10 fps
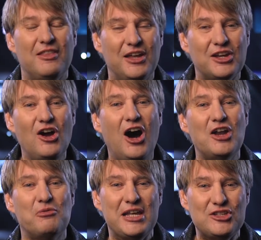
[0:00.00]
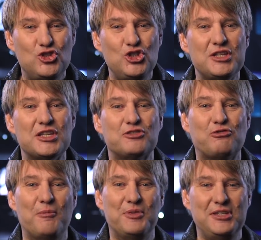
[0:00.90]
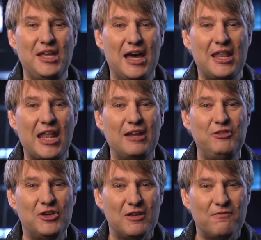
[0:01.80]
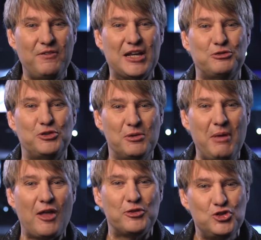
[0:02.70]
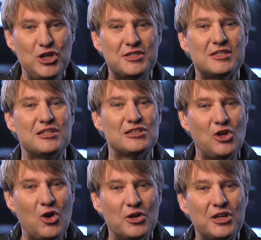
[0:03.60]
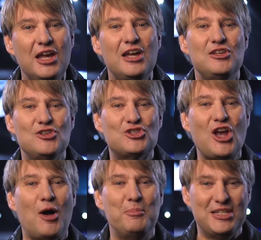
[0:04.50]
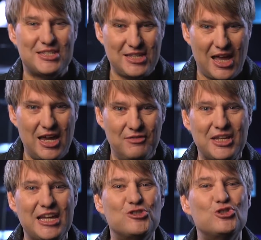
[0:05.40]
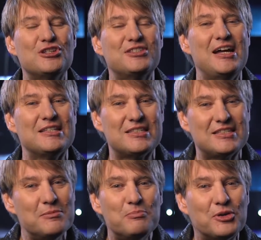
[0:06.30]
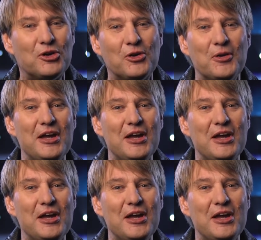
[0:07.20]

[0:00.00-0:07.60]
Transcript: that God raised Jesus from the dead, and if you confess with your mouth Jesus is Lord, you shall be saved. It's just that simple.